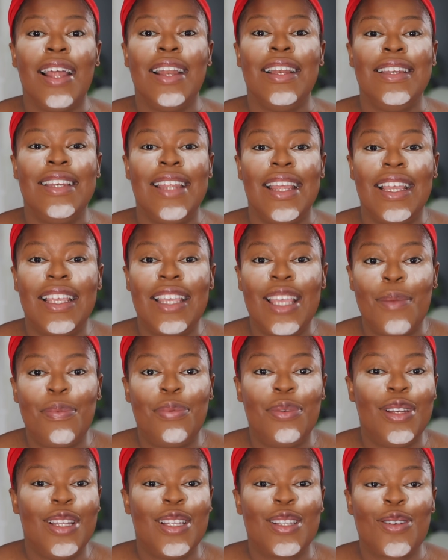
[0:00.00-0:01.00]
They
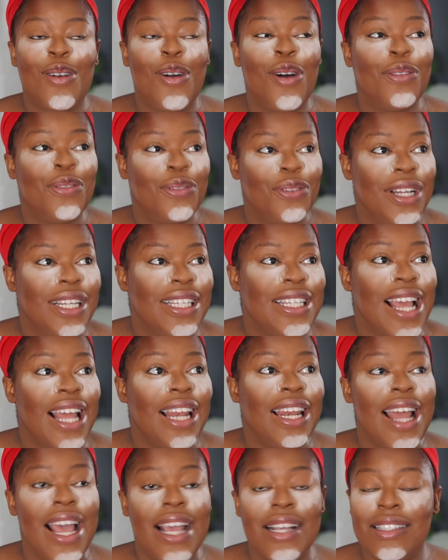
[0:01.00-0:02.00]
keep rediscovering
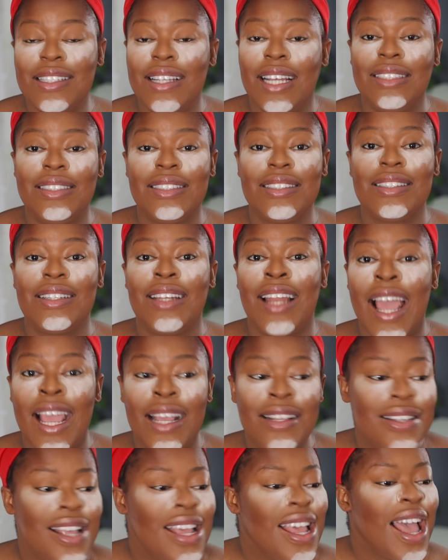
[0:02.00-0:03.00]
their likes, their
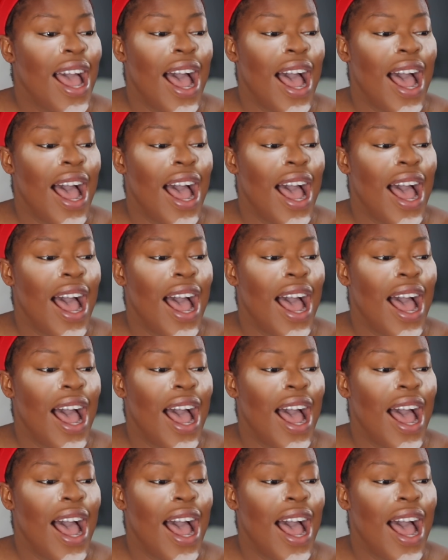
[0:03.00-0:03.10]
dislikes.